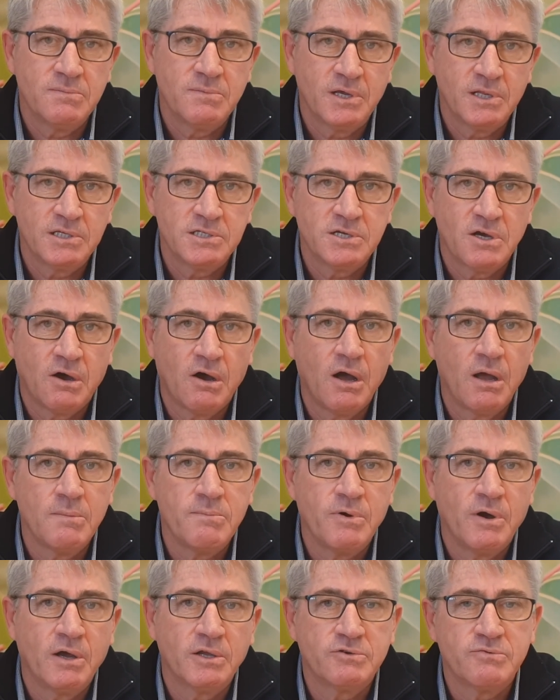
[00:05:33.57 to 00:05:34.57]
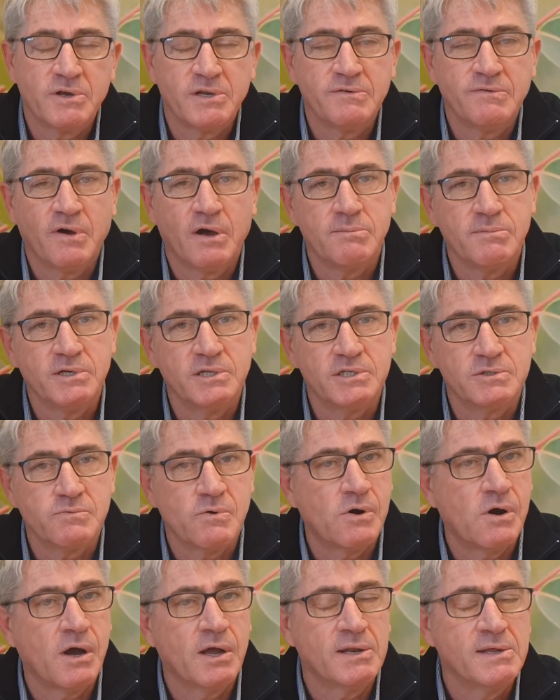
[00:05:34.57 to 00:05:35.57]
metres high by 25 metres
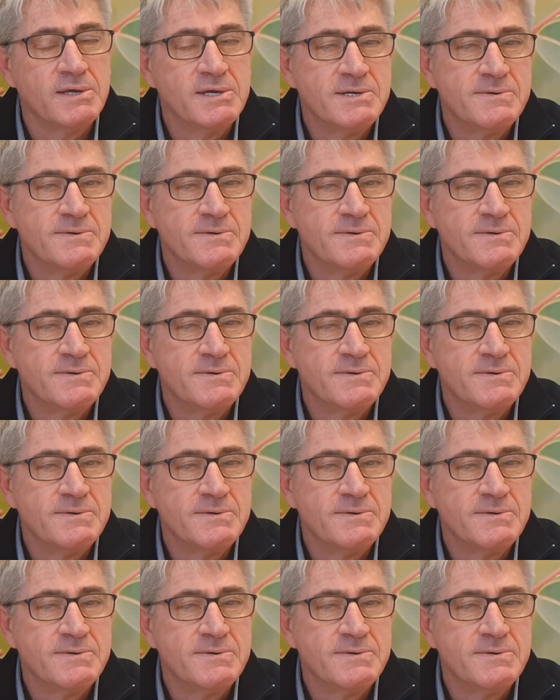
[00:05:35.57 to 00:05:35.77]
wide,